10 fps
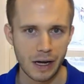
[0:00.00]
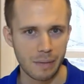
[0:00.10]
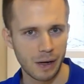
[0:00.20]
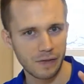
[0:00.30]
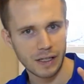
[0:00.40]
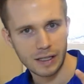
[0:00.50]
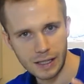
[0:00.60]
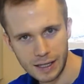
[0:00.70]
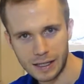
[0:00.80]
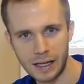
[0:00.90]
But if it
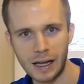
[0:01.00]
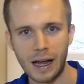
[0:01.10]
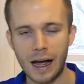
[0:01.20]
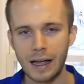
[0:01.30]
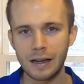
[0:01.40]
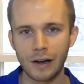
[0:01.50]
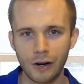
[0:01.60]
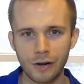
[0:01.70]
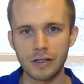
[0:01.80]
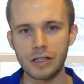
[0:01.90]
doesn't, I'd
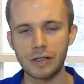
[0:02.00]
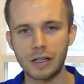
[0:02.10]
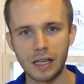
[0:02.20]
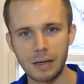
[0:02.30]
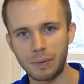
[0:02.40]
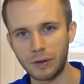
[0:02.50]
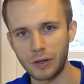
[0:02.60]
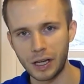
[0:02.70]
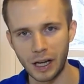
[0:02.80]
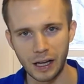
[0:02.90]
encourage you to keep
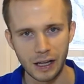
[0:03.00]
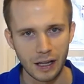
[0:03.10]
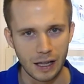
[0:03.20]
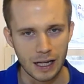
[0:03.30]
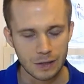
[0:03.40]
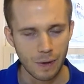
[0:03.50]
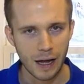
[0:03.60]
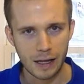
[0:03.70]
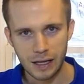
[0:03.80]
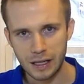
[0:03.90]
looking. That's
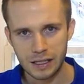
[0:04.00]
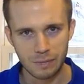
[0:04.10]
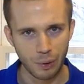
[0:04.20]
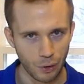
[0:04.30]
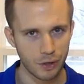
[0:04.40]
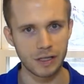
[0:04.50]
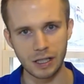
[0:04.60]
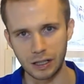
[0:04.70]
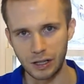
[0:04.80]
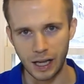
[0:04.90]
why I think it's important
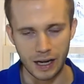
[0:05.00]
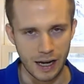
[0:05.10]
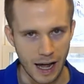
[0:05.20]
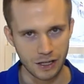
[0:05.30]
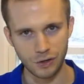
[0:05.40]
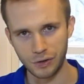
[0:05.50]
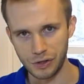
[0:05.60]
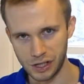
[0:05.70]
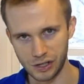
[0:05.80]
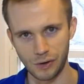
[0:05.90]
to look at natural
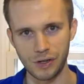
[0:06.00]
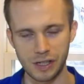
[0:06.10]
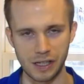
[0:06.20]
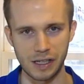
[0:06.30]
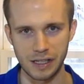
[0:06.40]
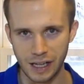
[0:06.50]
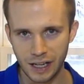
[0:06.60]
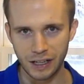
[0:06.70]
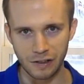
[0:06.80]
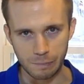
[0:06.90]
sources
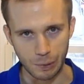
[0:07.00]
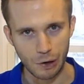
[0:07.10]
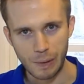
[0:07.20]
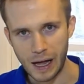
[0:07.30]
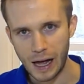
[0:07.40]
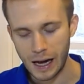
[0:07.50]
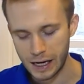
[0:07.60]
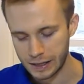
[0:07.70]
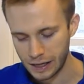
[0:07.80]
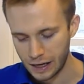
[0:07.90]
of
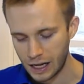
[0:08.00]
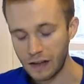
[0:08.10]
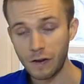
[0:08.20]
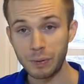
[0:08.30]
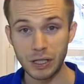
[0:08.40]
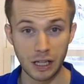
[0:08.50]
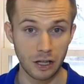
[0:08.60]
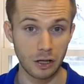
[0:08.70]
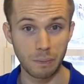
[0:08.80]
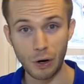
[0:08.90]
probiotics if a
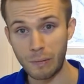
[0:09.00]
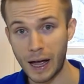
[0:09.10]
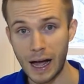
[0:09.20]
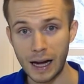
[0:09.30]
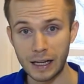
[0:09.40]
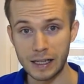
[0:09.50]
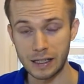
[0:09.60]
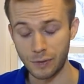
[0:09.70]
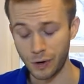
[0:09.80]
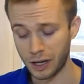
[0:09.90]
particular probiotic
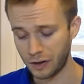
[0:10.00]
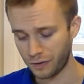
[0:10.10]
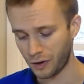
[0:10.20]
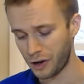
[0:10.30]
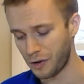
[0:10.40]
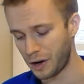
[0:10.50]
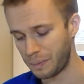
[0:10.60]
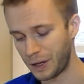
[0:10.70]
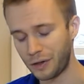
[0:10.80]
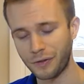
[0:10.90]
isn't working for you in a
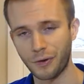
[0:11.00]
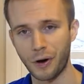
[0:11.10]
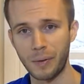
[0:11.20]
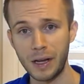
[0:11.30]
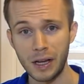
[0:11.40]
pill form.